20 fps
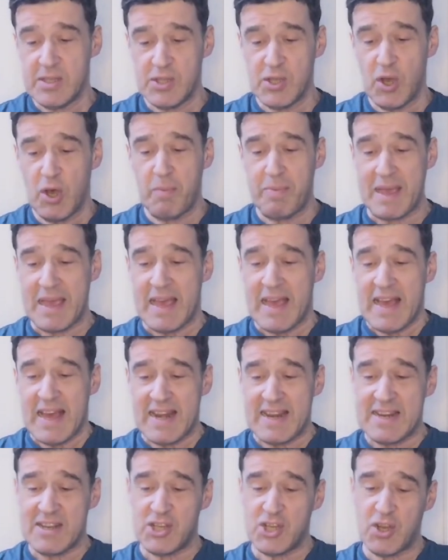Sowerby
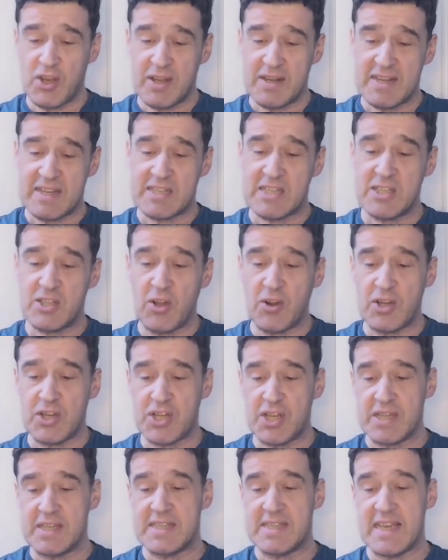had enjoyed an
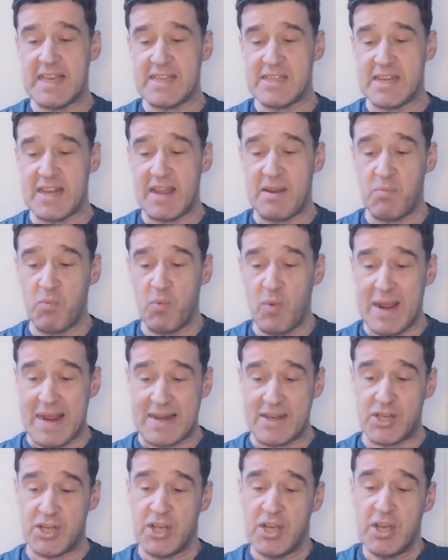astonishing season in
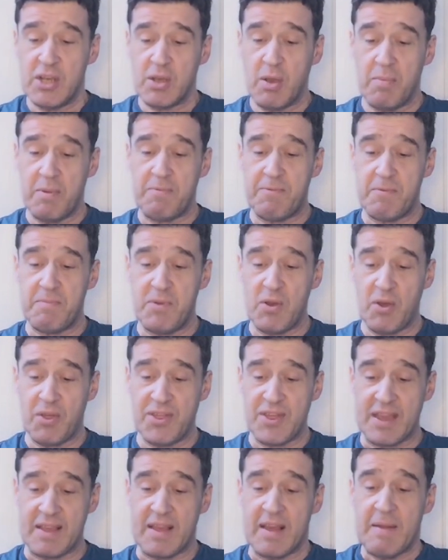which, coming from
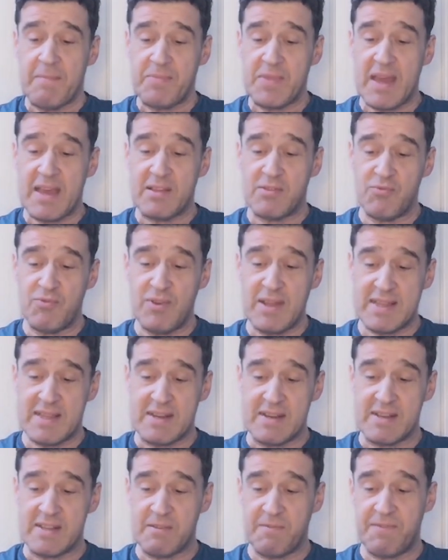nothing, they had
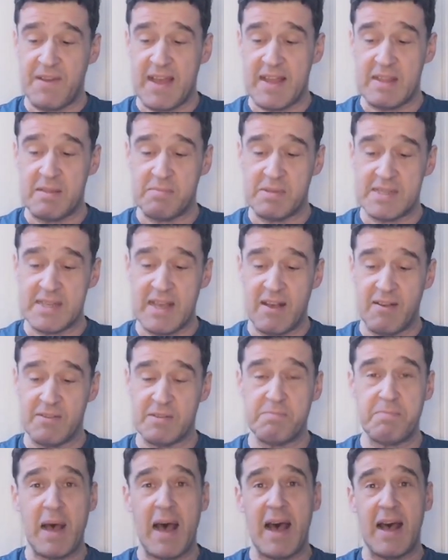risen to find
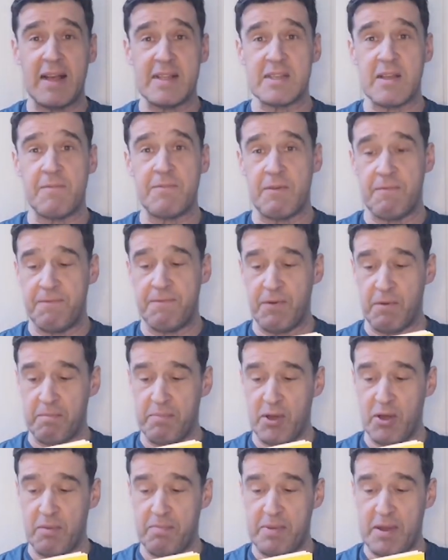themselves part of the
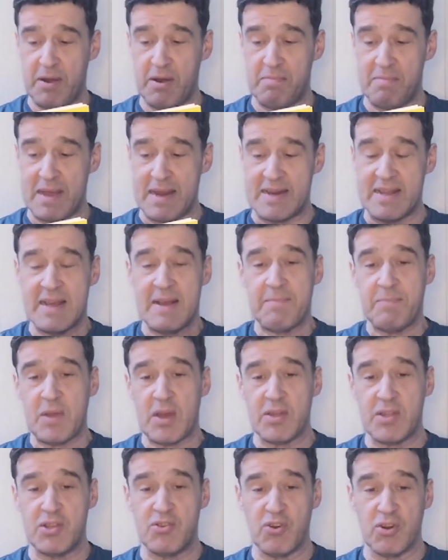football pyramid,
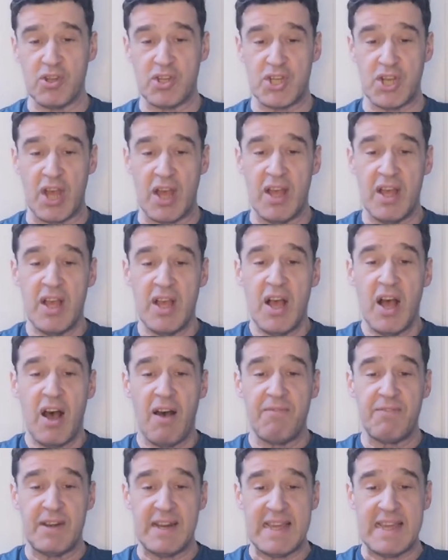a structure
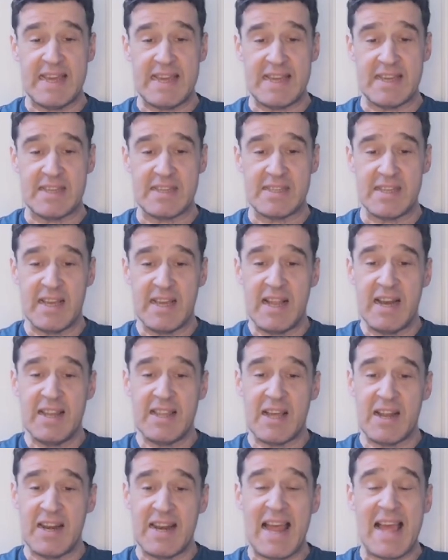of leagues
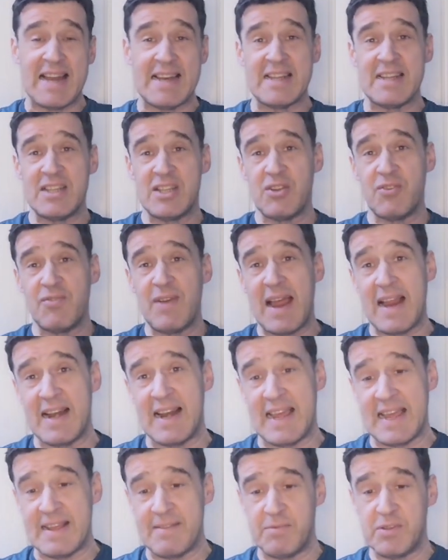that led
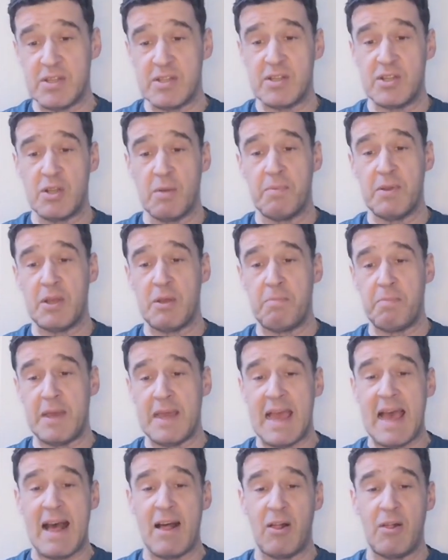directly to the
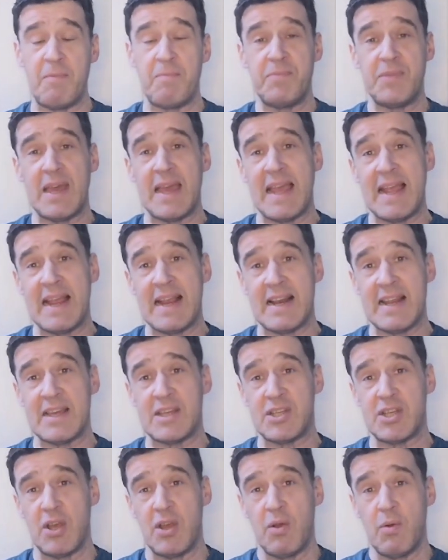WPL, the
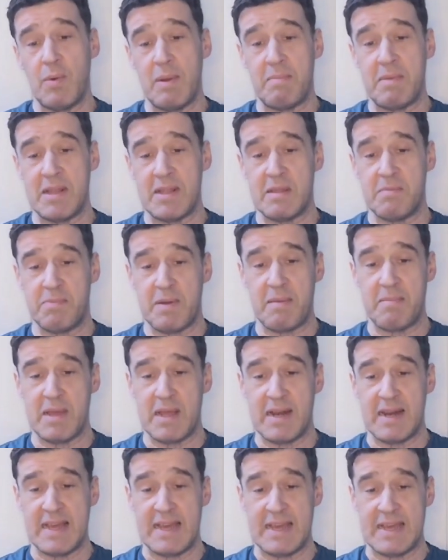English Women's
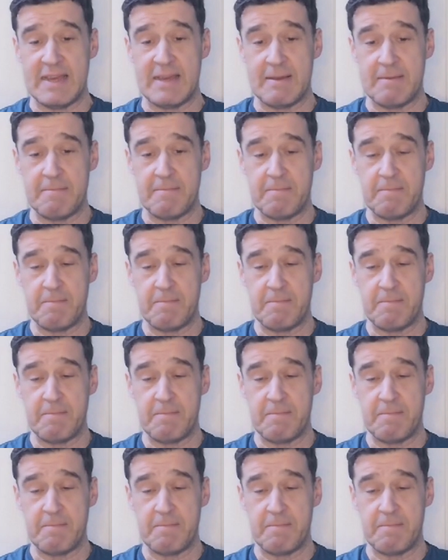Premier League.